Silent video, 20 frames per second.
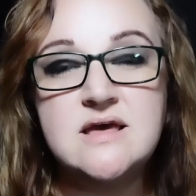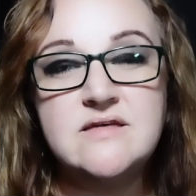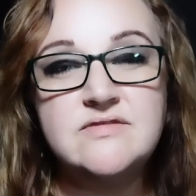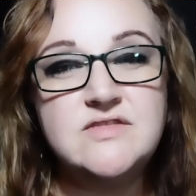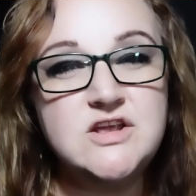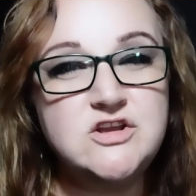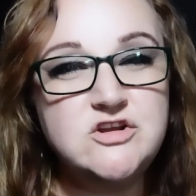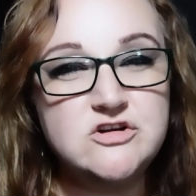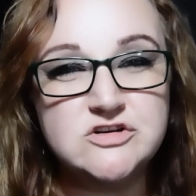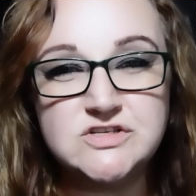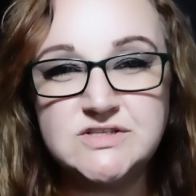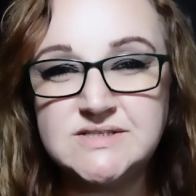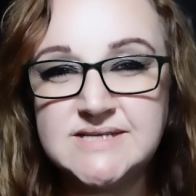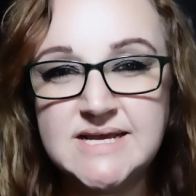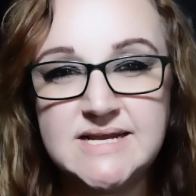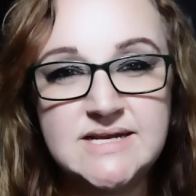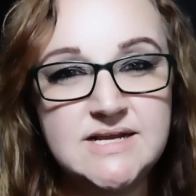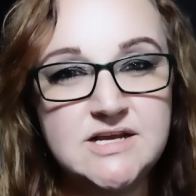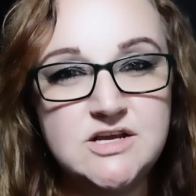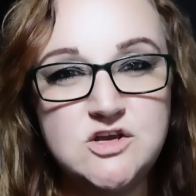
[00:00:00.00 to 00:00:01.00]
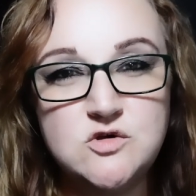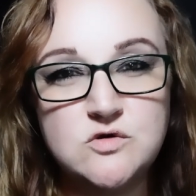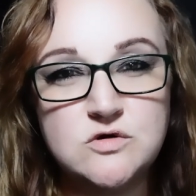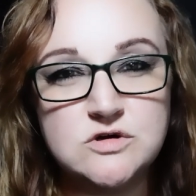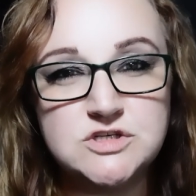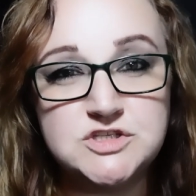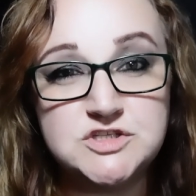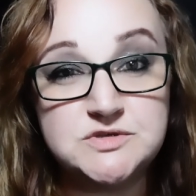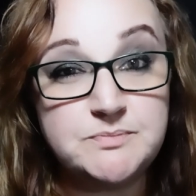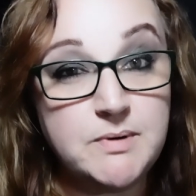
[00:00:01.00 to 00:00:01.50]
Then you're sending your
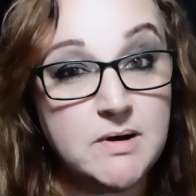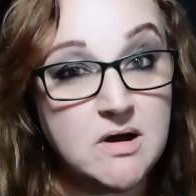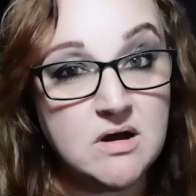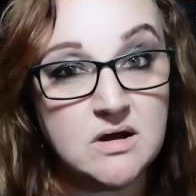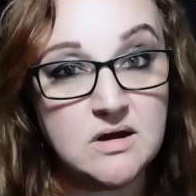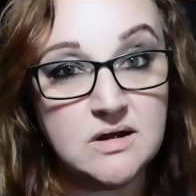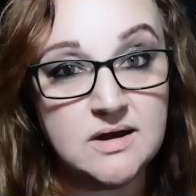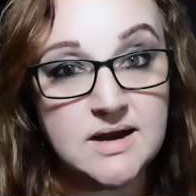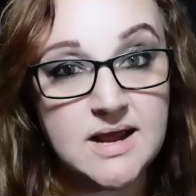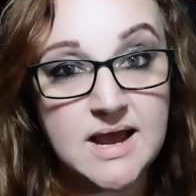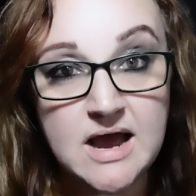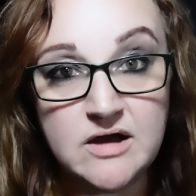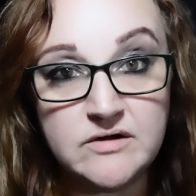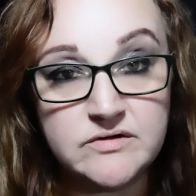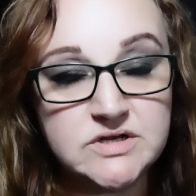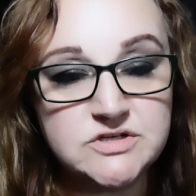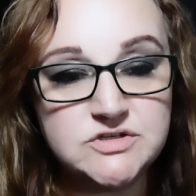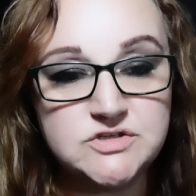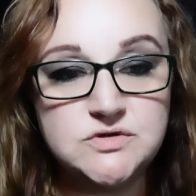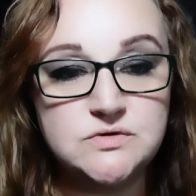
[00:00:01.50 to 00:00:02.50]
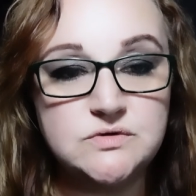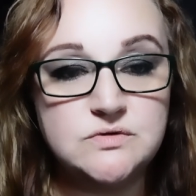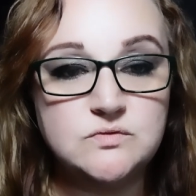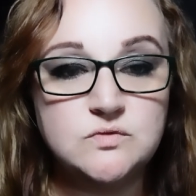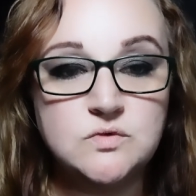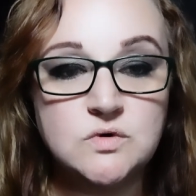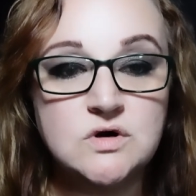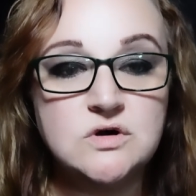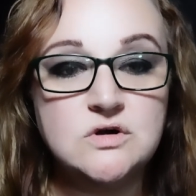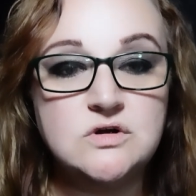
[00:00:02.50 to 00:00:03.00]
spawn out into the
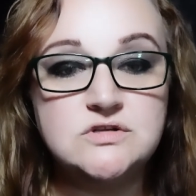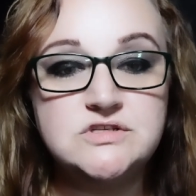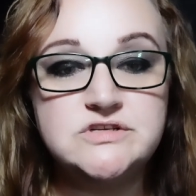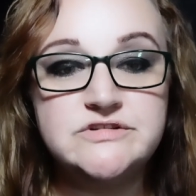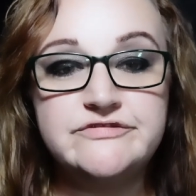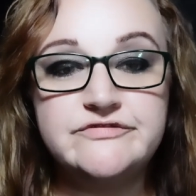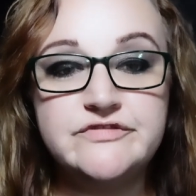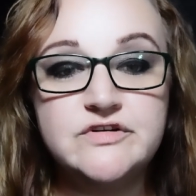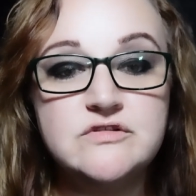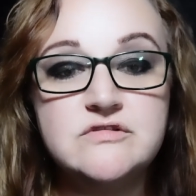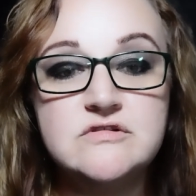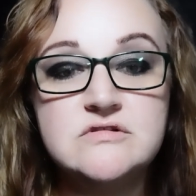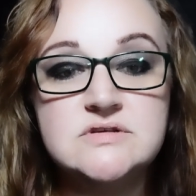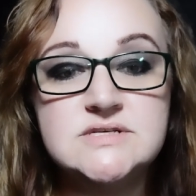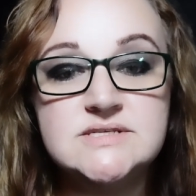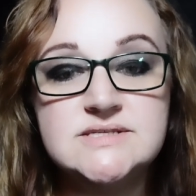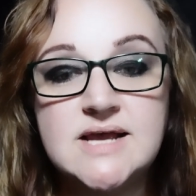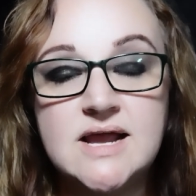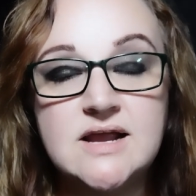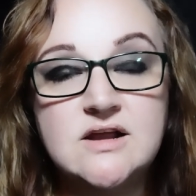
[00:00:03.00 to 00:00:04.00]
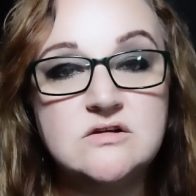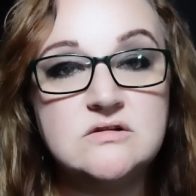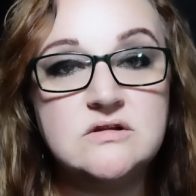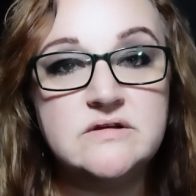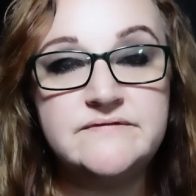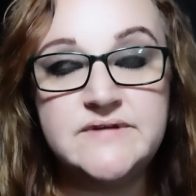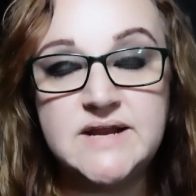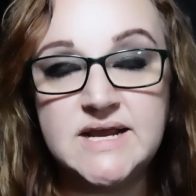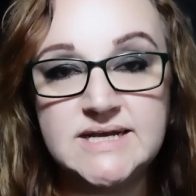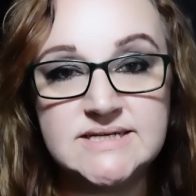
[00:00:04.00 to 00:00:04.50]
world to further the cycle
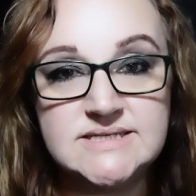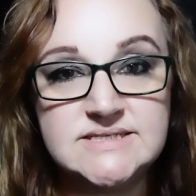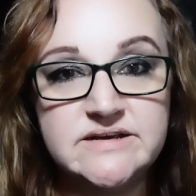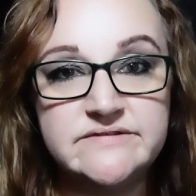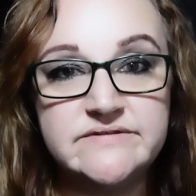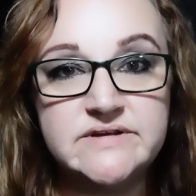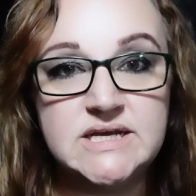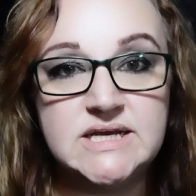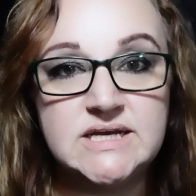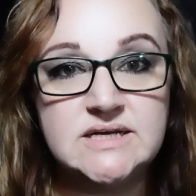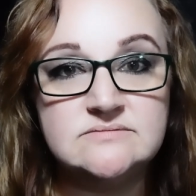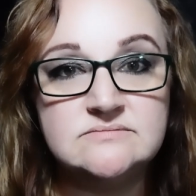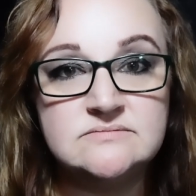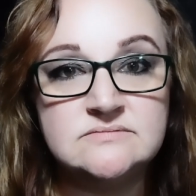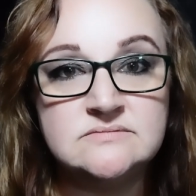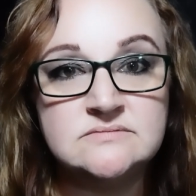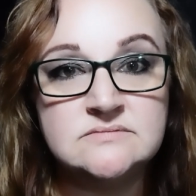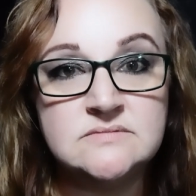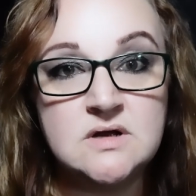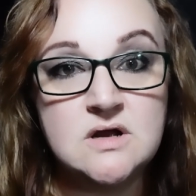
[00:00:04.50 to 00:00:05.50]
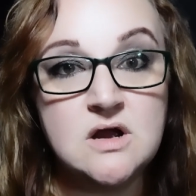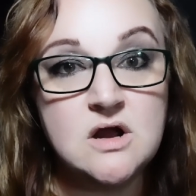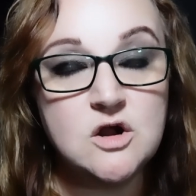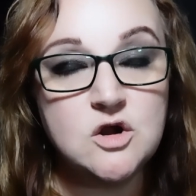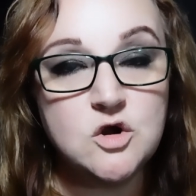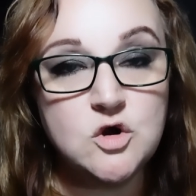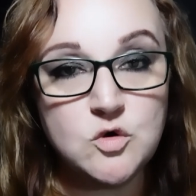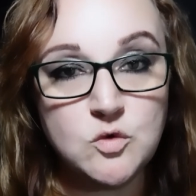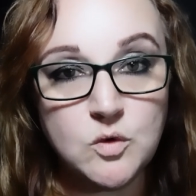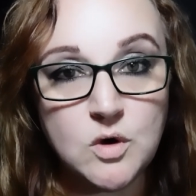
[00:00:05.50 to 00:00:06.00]
of negativity.
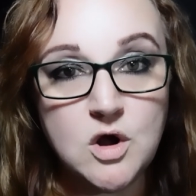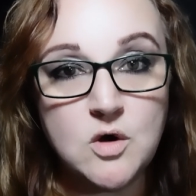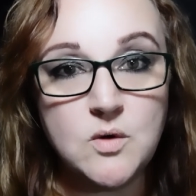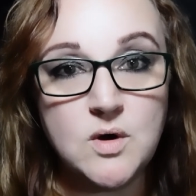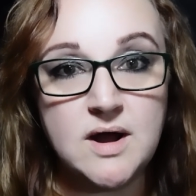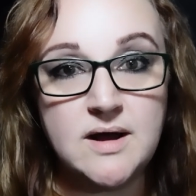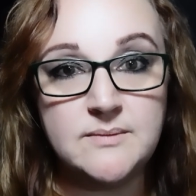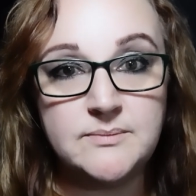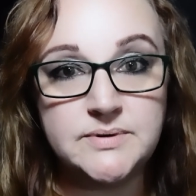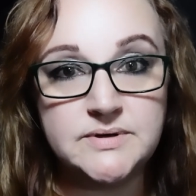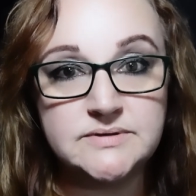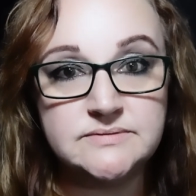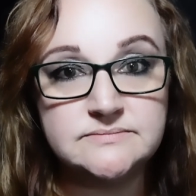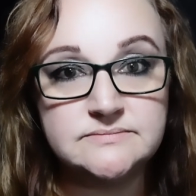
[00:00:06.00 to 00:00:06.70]
Grow up.